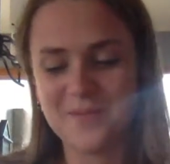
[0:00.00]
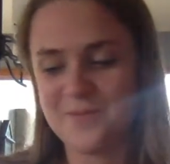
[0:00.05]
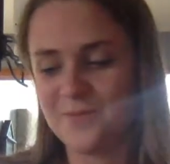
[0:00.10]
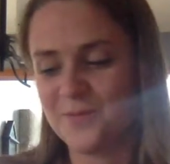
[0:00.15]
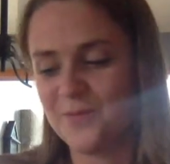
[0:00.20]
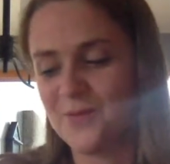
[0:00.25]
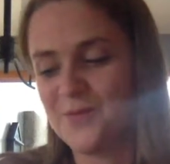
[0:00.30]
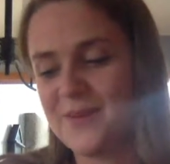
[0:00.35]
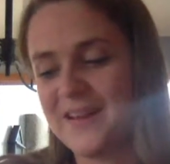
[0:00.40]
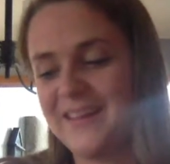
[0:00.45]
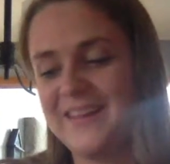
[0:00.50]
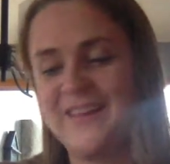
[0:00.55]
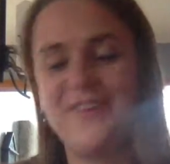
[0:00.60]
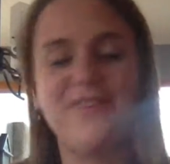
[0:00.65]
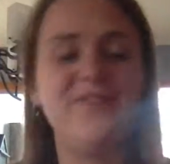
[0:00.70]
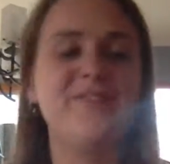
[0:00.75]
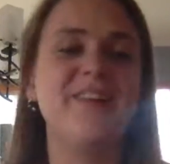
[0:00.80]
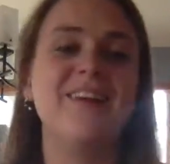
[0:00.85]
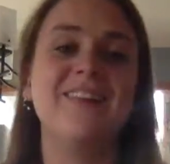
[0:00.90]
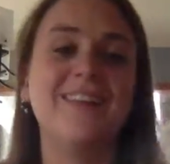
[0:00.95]
really
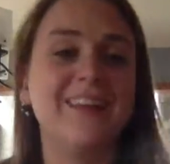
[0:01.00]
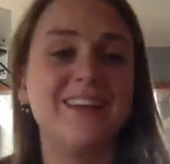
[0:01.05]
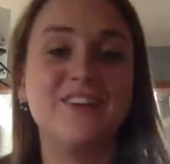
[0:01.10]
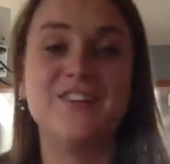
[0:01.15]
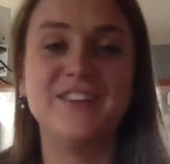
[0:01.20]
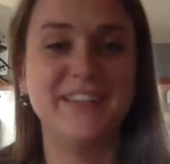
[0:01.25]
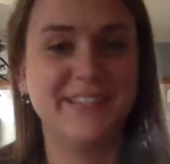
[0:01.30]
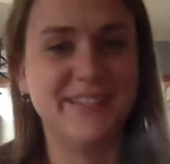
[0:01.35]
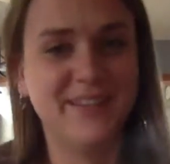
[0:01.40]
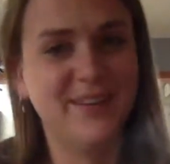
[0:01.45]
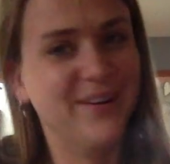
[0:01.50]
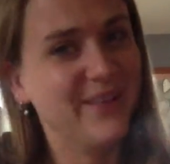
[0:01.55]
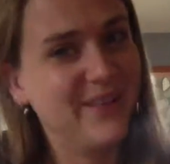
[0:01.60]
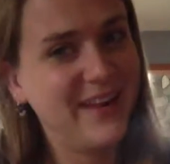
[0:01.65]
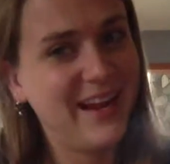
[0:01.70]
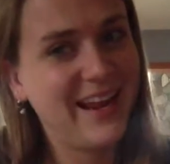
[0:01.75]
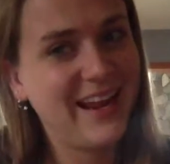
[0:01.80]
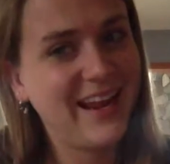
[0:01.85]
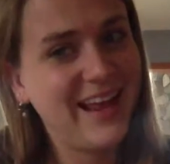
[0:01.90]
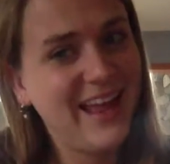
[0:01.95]
feel like she's
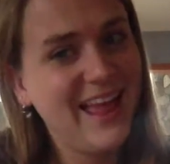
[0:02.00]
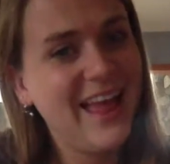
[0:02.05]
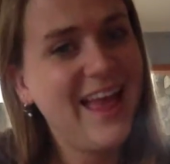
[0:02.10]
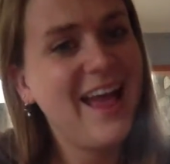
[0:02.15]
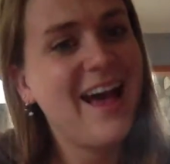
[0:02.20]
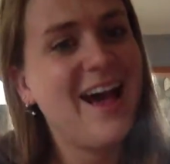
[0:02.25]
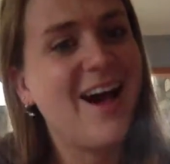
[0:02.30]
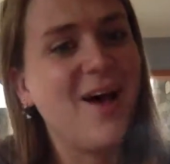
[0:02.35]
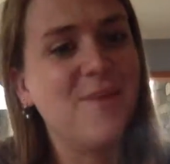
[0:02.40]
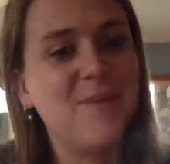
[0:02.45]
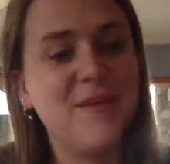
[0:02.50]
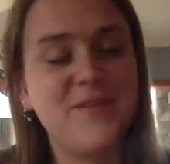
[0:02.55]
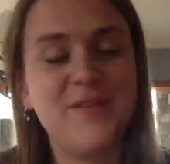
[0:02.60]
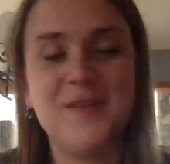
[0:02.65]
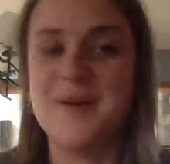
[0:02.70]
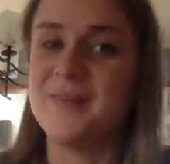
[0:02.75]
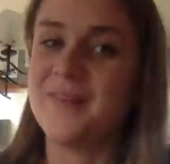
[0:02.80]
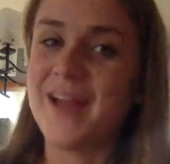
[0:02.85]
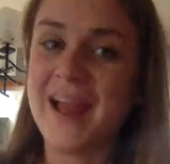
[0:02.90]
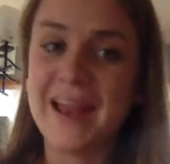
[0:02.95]
learning. If you
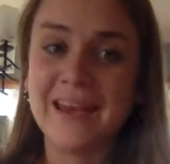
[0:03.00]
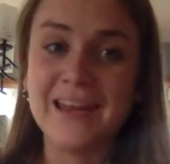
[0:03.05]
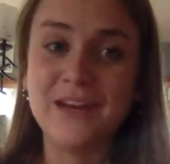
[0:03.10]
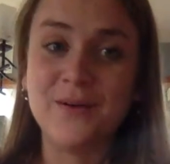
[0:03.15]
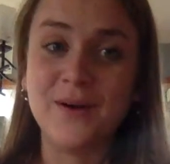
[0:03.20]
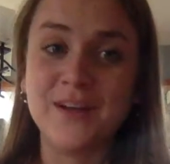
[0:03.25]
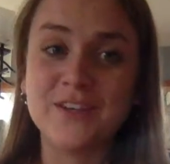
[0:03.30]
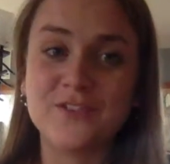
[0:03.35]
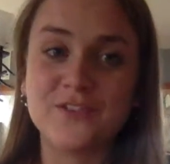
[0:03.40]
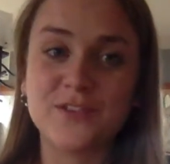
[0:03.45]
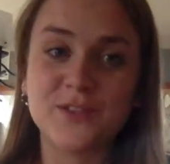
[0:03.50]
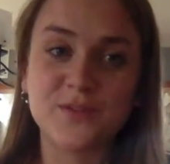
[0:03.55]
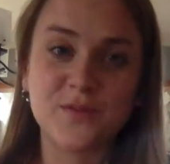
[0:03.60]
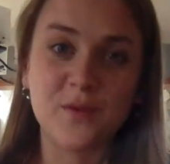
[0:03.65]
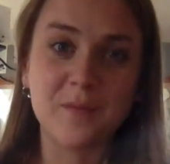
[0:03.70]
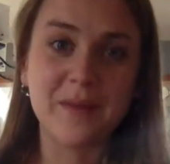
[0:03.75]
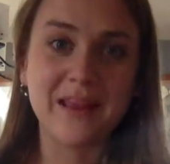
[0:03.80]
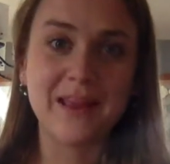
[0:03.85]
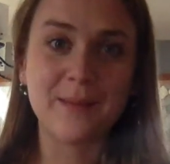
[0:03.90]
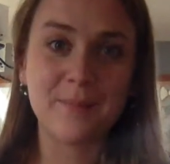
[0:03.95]
have any questions for
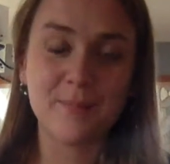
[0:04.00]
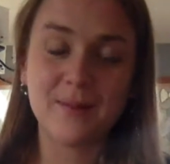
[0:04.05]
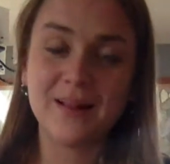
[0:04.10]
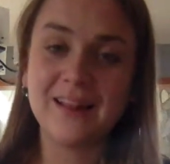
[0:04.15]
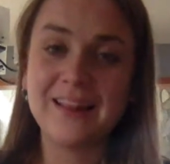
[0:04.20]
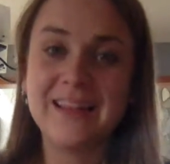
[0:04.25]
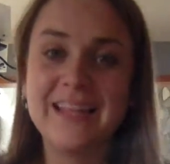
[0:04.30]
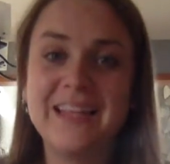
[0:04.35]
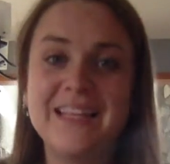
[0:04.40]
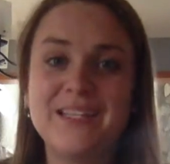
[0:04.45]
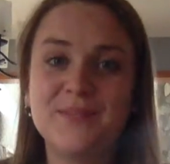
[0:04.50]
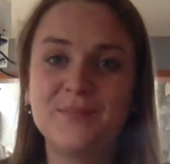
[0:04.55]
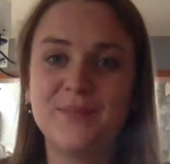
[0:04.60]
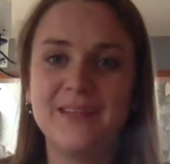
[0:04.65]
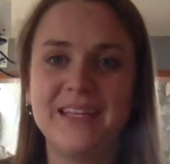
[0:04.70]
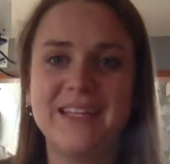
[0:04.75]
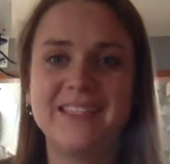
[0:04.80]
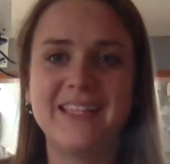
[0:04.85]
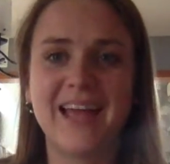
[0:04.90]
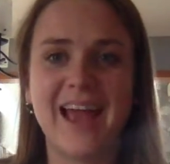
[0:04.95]
me,
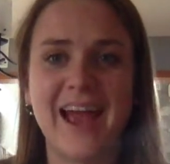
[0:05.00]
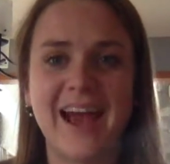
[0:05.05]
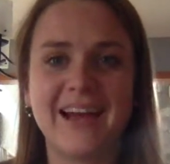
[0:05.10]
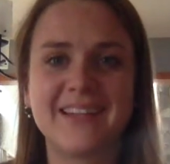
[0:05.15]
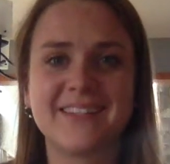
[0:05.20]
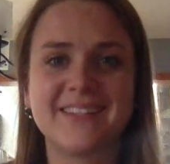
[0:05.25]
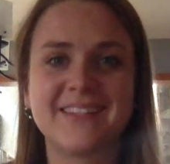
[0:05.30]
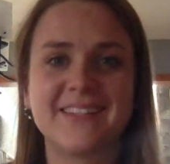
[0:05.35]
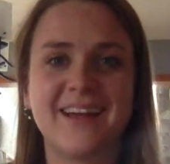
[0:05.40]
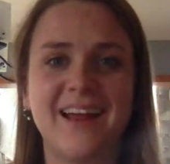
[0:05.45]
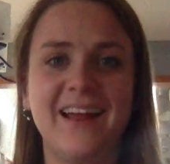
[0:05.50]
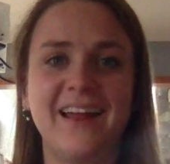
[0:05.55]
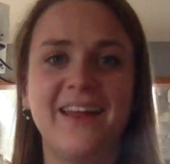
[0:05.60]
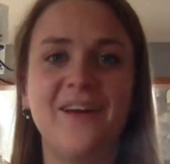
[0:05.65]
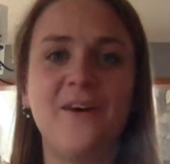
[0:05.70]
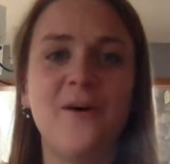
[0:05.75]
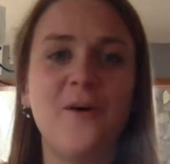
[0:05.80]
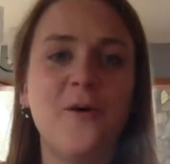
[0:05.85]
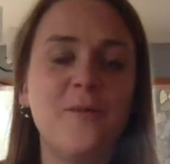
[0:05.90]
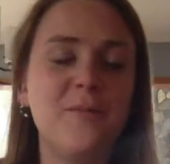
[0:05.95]
please ask. I
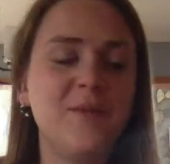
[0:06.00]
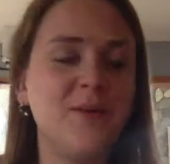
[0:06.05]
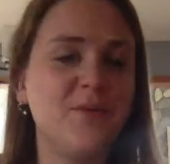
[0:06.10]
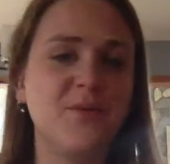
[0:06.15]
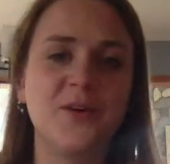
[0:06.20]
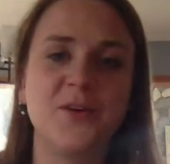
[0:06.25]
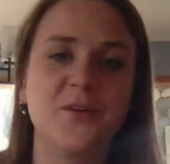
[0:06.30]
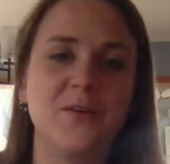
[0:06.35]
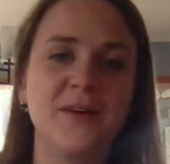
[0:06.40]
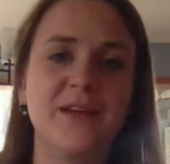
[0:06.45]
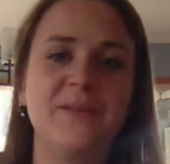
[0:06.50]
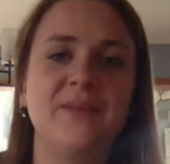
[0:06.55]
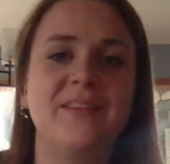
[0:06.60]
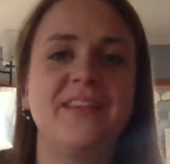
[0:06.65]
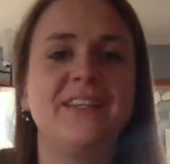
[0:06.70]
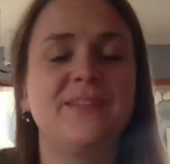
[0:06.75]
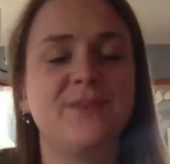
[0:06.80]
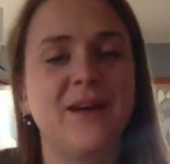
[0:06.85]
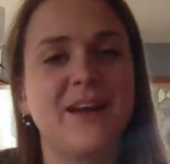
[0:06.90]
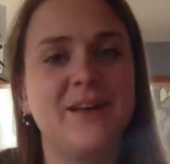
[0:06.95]
hope you agree with
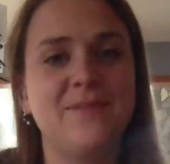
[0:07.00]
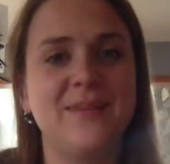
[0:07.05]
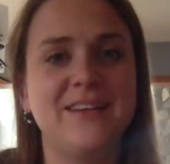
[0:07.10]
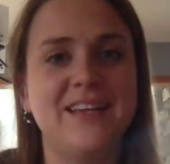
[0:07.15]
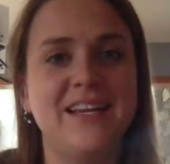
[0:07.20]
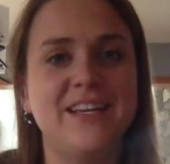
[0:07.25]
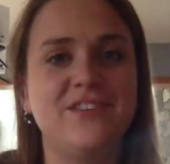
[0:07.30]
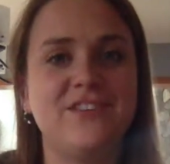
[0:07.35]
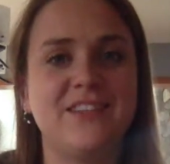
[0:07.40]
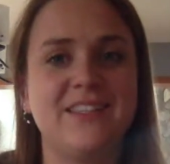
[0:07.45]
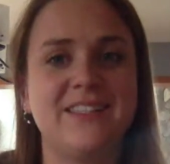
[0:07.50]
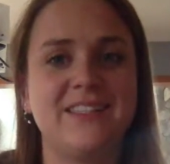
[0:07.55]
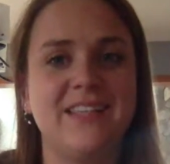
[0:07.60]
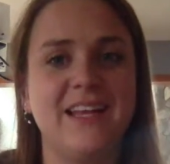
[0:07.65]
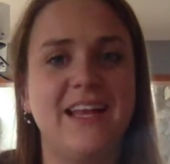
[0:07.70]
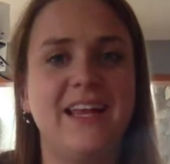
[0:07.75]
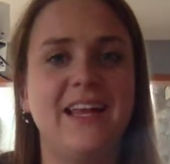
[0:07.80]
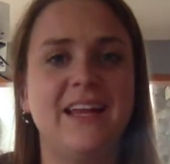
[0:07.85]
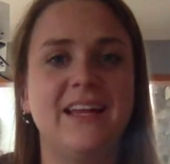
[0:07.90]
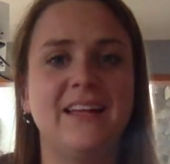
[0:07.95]
these recommendations
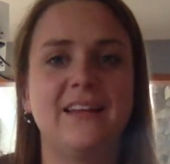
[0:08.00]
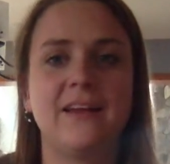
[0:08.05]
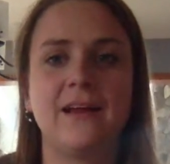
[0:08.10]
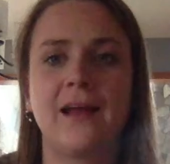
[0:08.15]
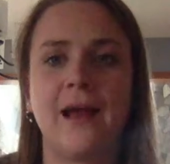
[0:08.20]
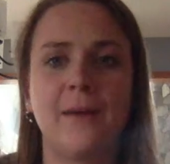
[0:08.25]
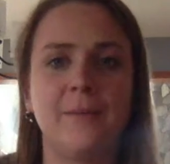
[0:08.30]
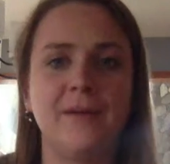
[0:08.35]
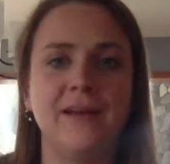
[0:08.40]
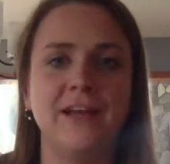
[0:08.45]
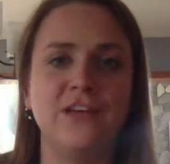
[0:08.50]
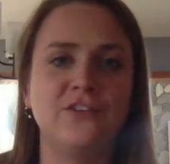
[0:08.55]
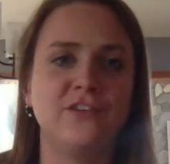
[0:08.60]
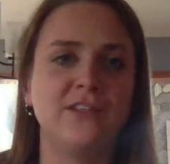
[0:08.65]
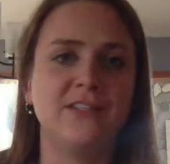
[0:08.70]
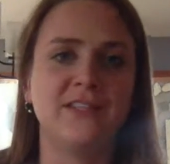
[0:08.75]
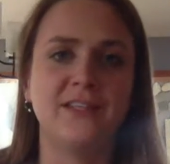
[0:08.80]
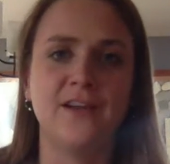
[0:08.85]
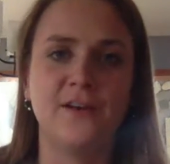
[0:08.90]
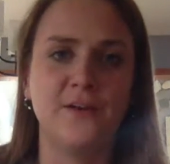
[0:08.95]
and
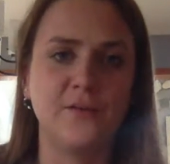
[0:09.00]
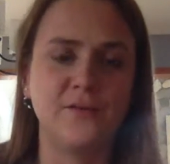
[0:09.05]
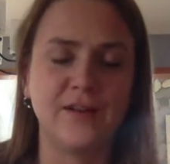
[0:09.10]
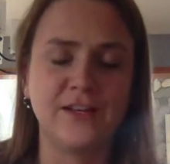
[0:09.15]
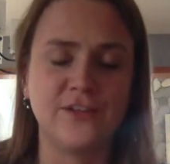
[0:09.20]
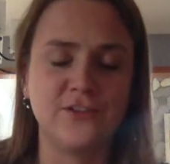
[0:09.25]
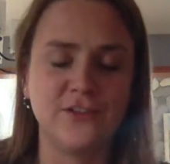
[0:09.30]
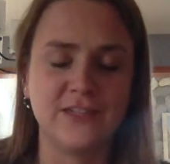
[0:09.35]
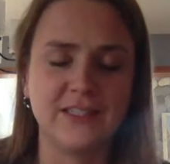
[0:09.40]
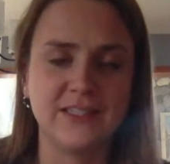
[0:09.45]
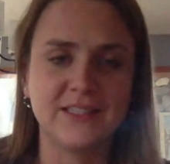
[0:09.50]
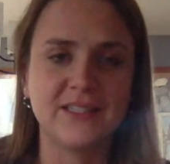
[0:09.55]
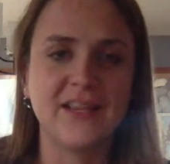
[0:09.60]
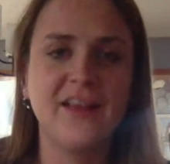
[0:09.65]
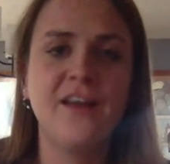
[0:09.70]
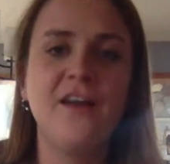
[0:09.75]
accommodations and interventions